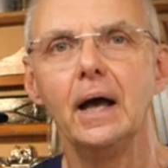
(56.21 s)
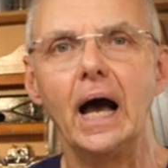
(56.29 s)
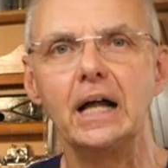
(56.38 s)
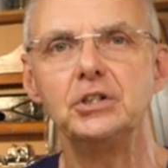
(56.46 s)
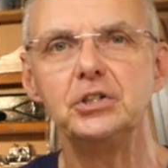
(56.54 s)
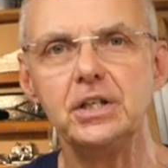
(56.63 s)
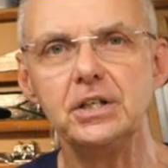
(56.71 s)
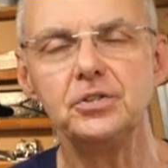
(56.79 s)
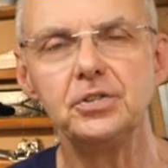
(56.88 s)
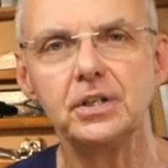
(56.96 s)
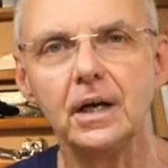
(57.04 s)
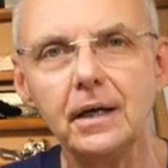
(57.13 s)
And
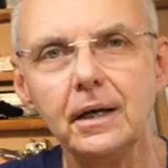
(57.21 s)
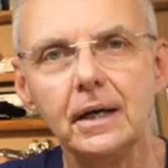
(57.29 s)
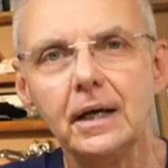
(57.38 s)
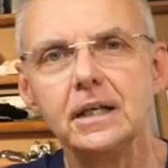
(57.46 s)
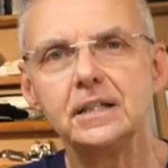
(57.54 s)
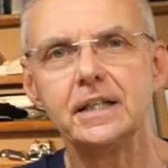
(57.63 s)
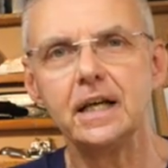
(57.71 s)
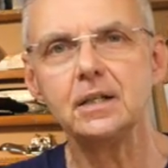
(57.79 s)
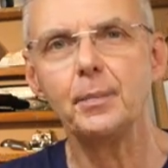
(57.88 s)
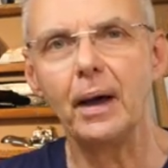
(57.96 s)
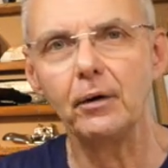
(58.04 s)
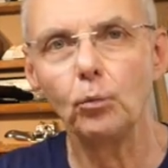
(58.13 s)
she's uh, set
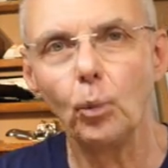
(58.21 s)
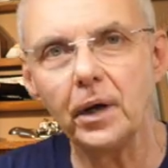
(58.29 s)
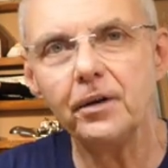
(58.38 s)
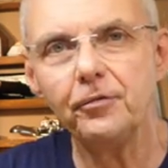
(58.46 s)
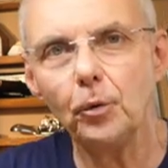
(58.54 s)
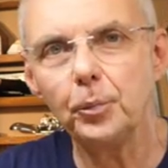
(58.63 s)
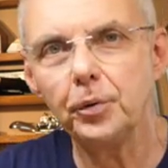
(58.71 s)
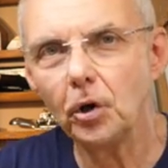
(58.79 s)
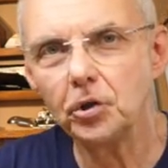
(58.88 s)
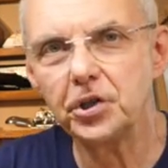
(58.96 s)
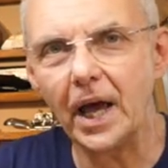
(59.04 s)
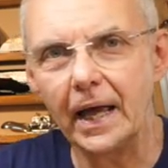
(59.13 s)
about a wonderful
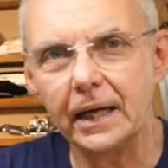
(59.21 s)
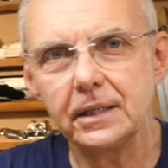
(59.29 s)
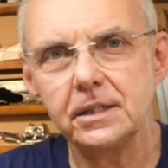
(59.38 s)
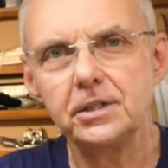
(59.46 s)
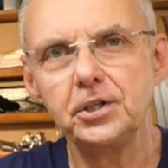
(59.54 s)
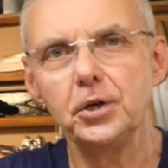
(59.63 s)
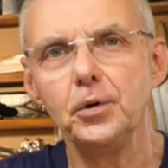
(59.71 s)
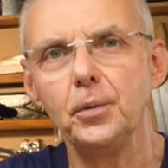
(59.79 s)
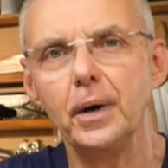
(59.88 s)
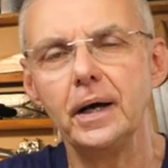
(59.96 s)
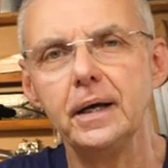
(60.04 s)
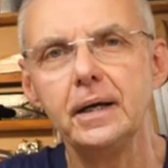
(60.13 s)
project
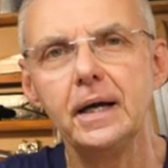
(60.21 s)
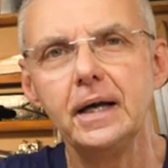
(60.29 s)
to uh,